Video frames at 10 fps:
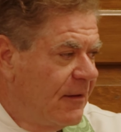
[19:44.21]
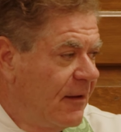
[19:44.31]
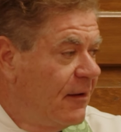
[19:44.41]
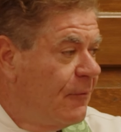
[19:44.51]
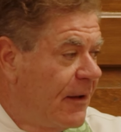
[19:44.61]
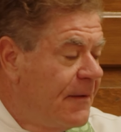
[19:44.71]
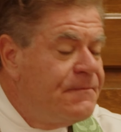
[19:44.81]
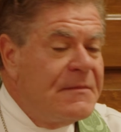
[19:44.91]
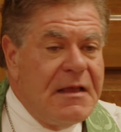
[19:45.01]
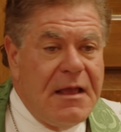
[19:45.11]
anyway,
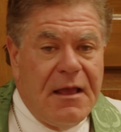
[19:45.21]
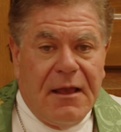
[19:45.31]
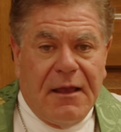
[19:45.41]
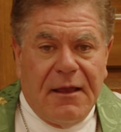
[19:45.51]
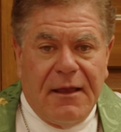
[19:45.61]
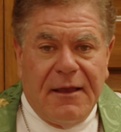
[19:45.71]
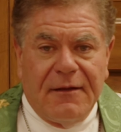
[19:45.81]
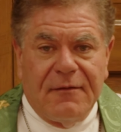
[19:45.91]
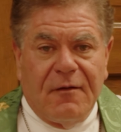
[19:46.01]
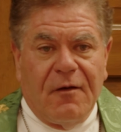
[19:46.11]

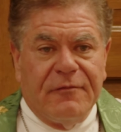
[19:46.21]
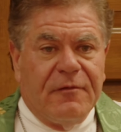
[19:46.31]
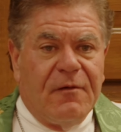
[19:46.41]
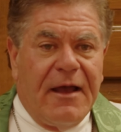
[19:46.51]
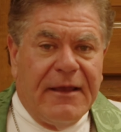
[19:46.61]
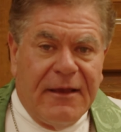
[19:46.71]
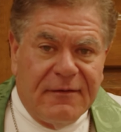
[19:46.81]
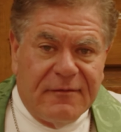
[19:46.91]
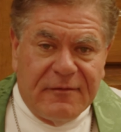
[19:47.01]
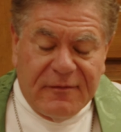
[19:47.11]
and also high
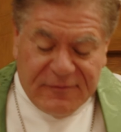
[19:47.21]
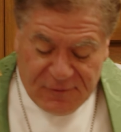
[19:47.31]
handed sins.